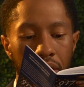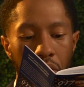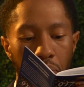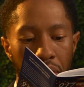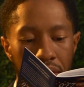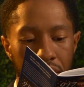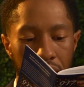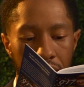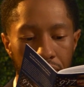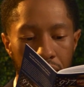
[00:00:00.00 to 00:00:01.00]
the
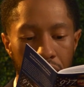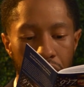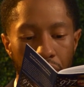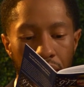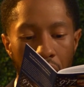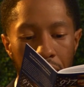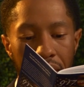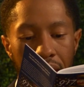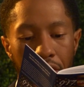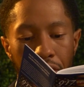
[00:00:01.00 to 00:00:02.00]
president shall
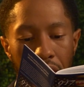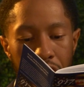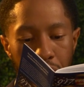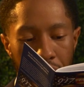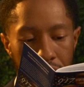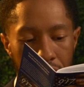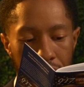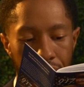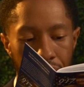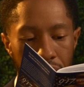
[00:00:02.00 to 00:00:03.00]
nominate a vice president